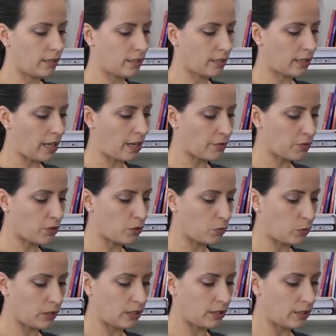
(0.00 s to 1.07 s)
cuffs
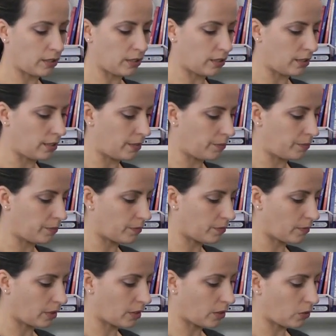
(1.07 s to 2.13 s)
with
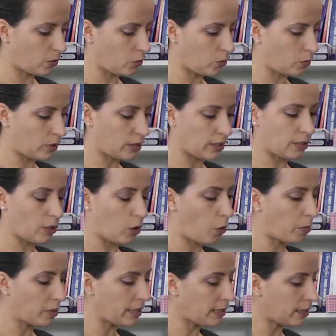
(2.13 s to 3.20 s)
the
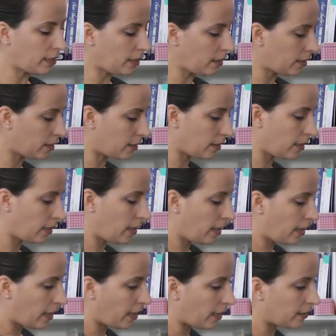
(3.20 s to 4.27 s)
opening here,
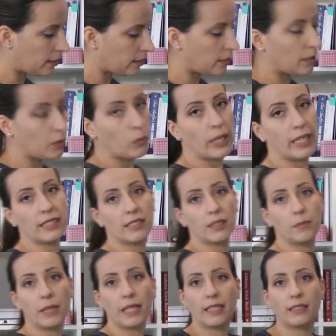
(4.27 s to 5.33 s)
and the
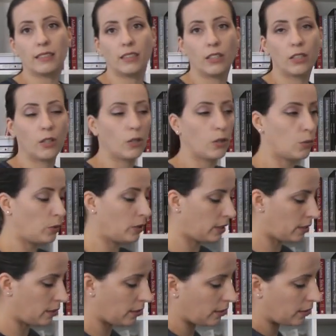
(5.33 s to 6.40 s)
waistband
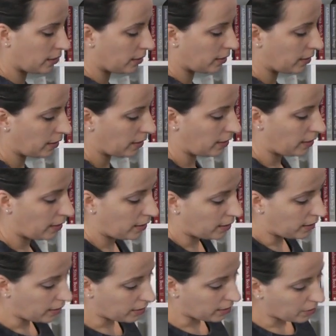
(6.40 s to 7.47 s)
with
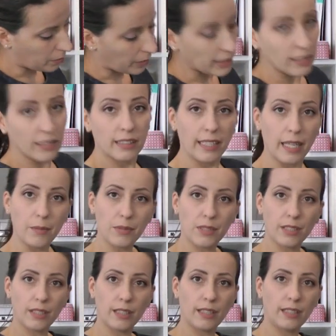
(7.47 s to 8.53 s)
button
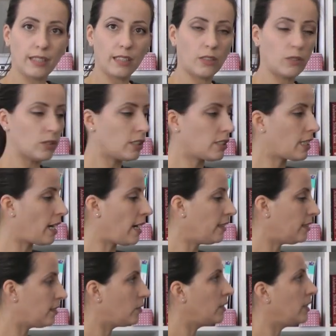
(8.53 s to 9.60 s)
tabs here on the
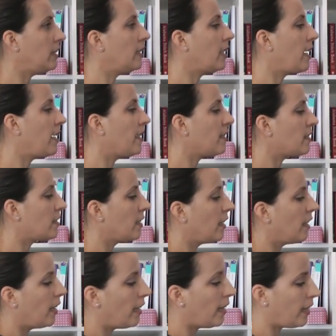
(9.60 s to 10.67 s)
side, really nice,
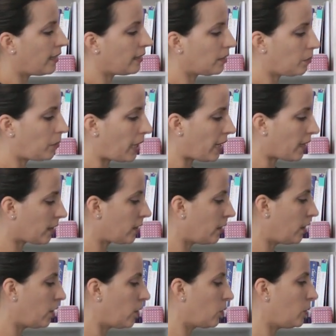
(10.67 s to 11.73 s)
and the back
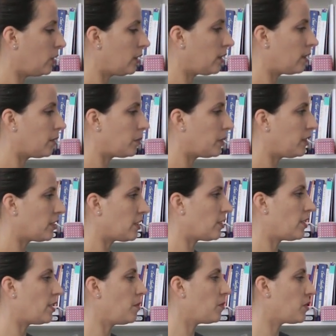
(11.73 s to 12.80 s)
with princess
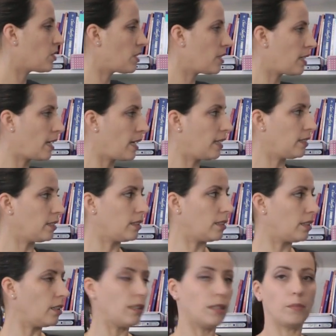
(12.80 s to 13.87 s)
seams and
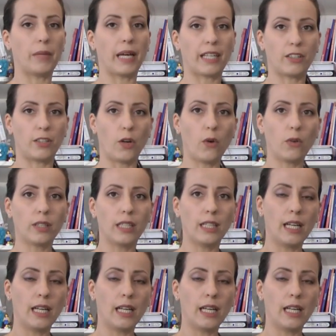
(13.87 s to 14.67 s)
back yoke.